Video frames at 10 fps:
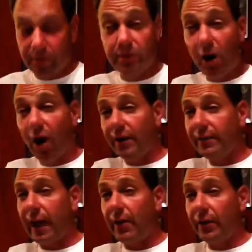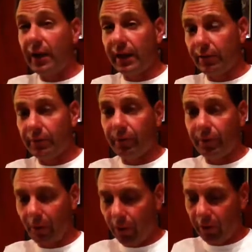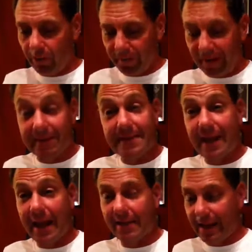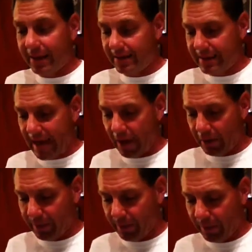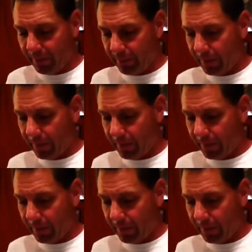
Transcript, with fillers: dark sounding, like it was recorded off a cassette kind of sound, but